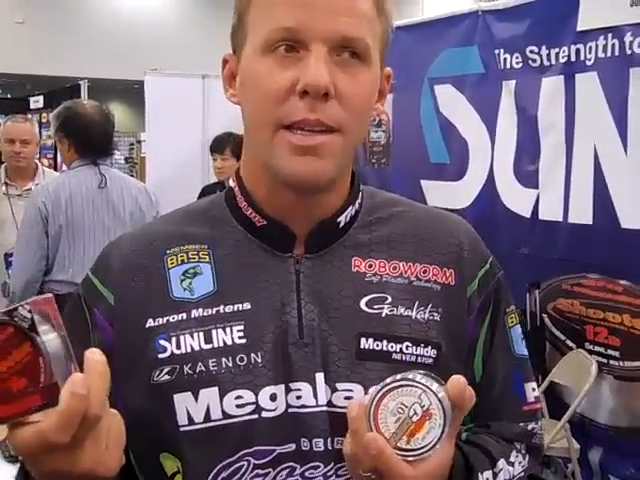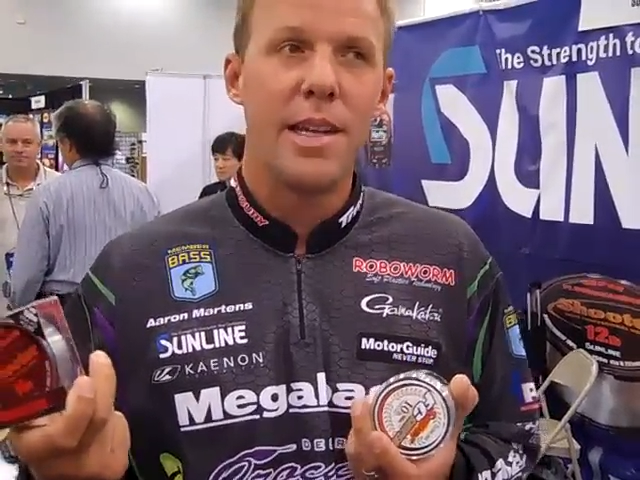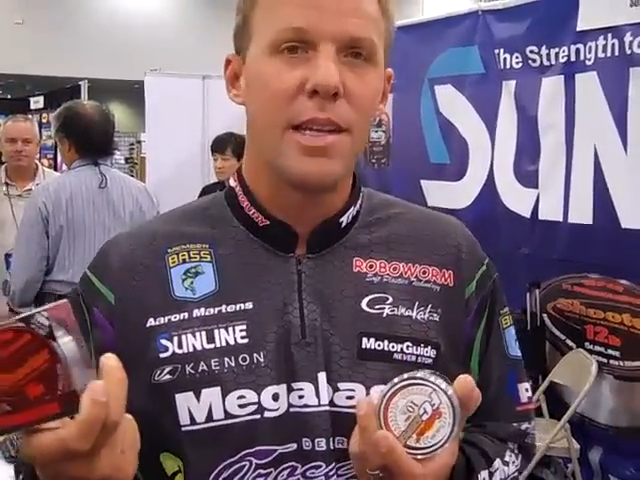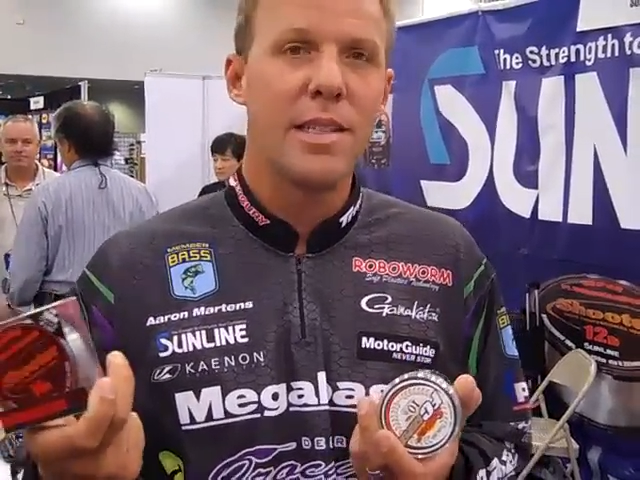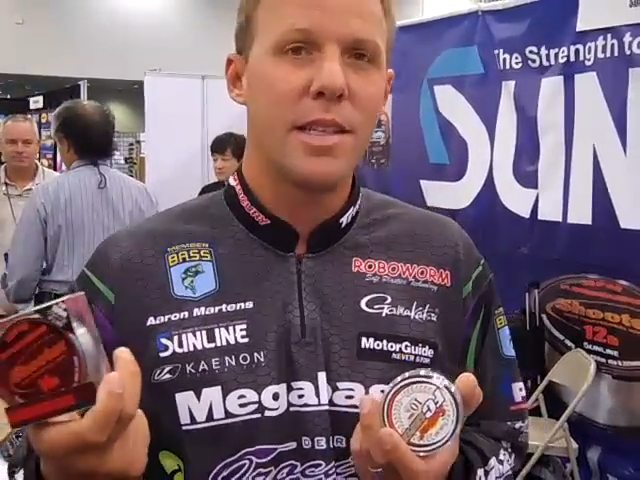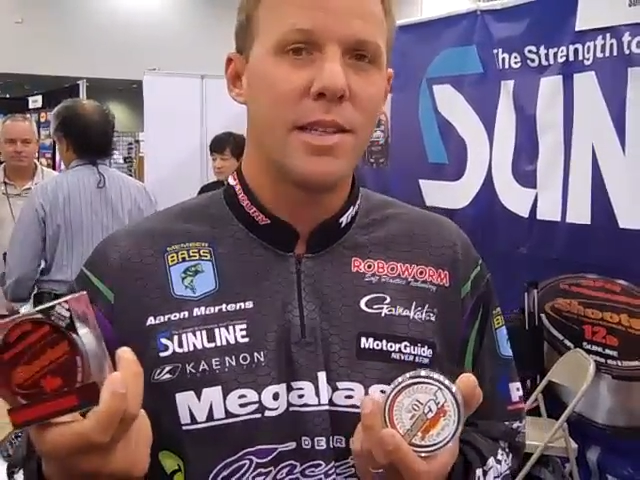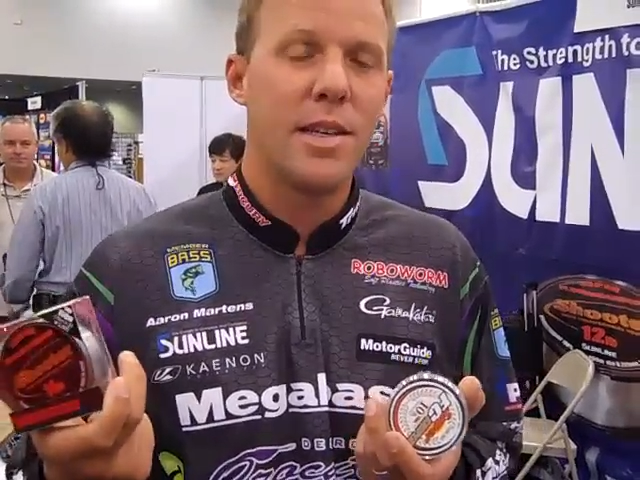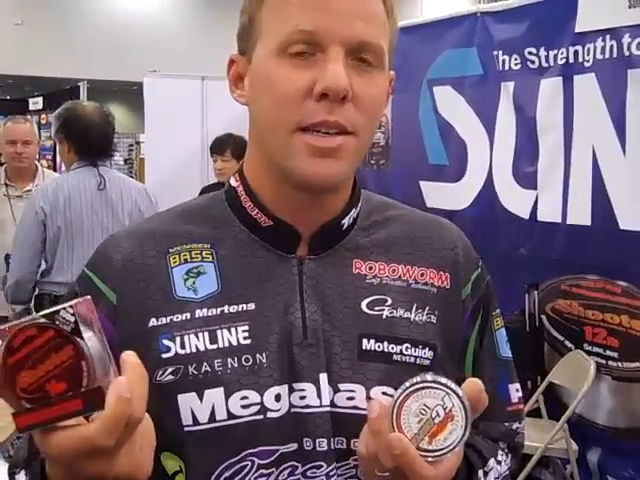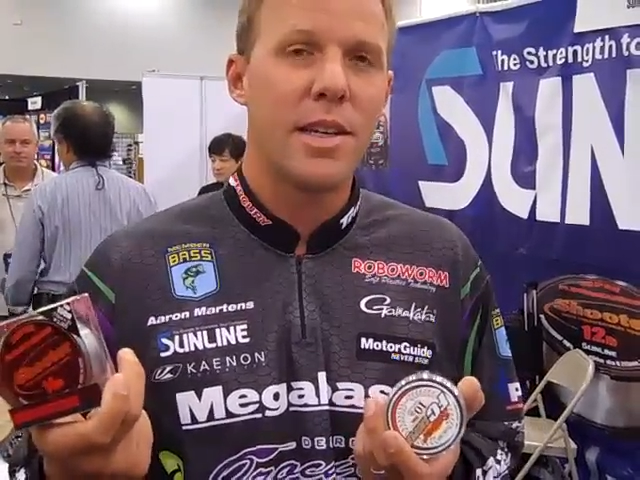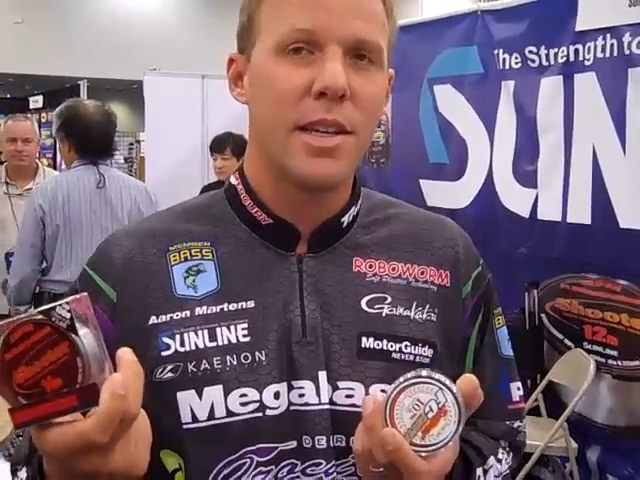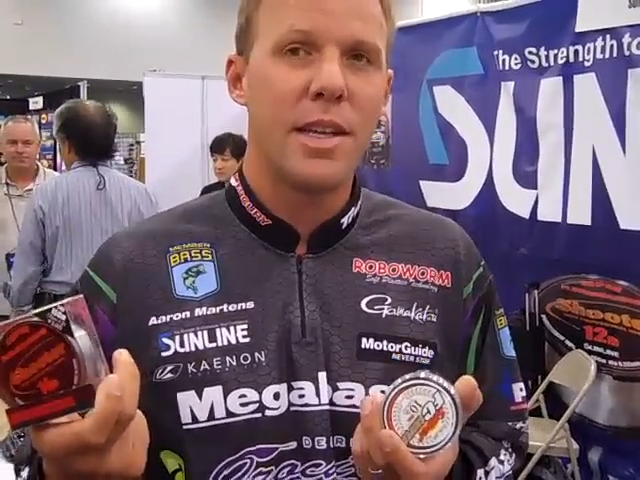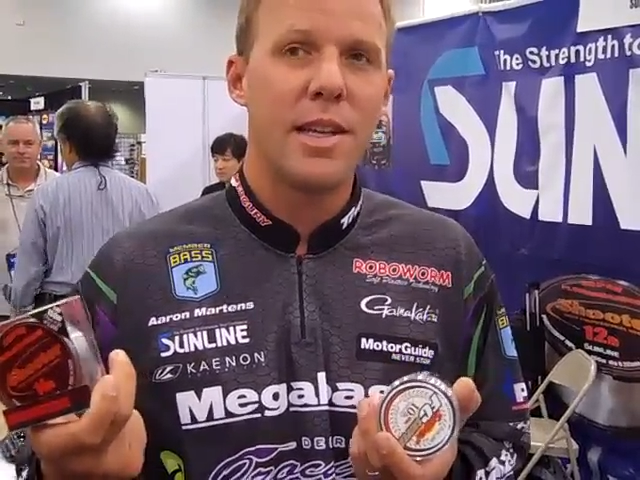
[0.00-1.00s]
you need to set the
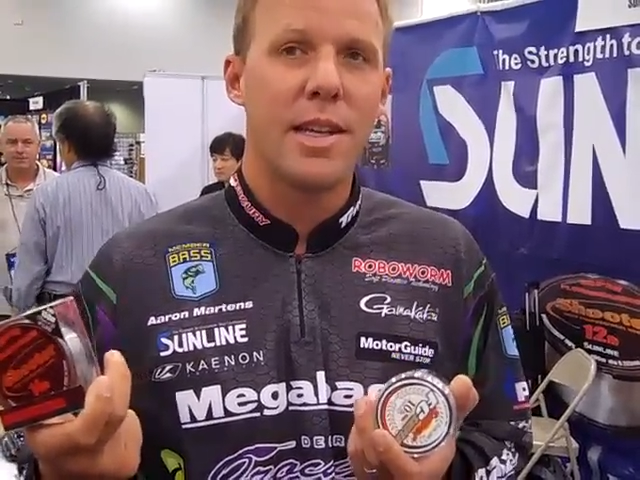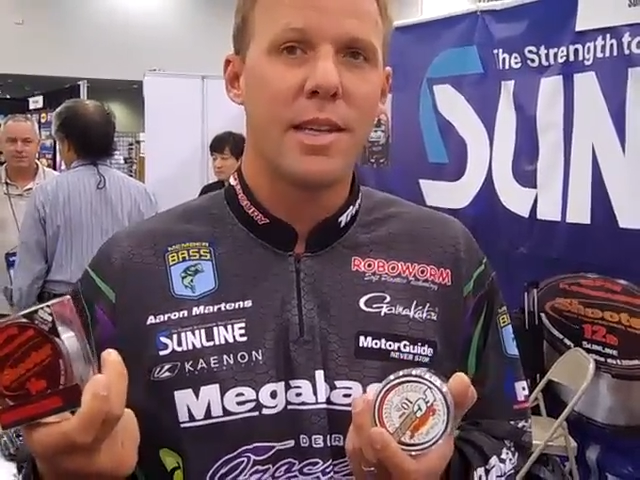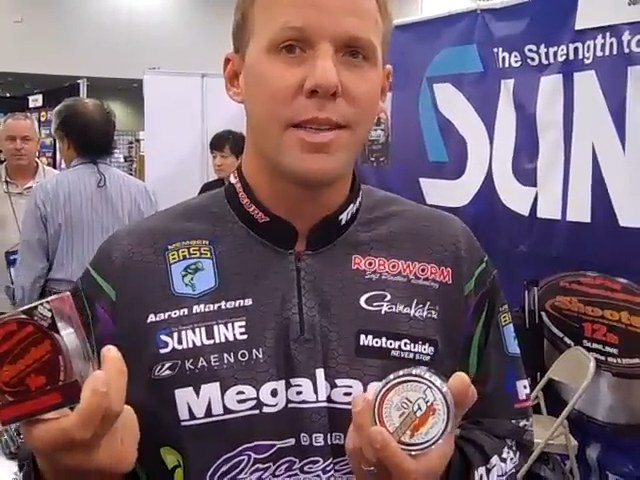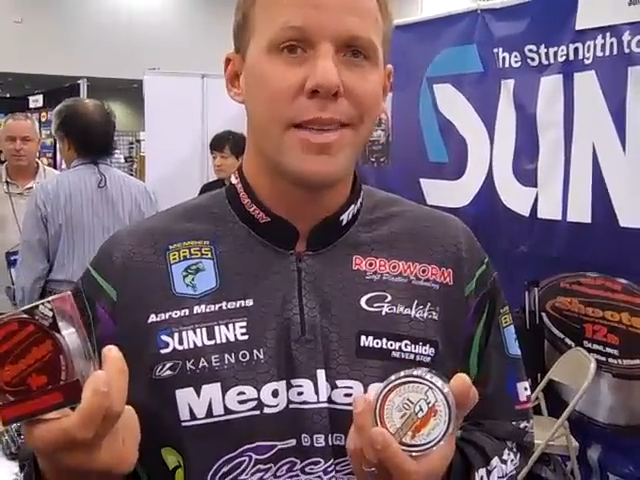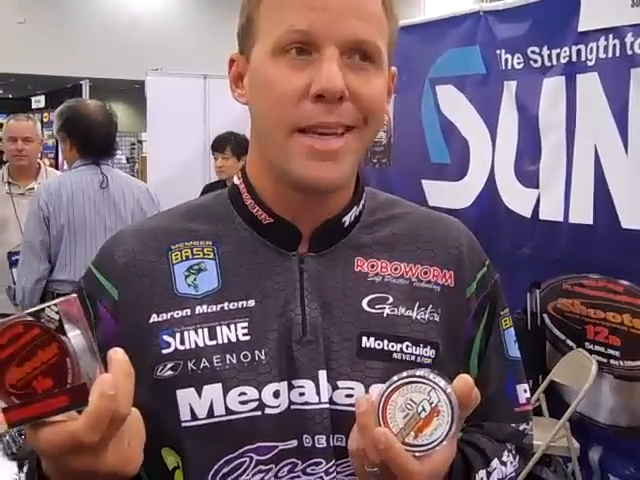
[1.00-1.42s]
hook and you need to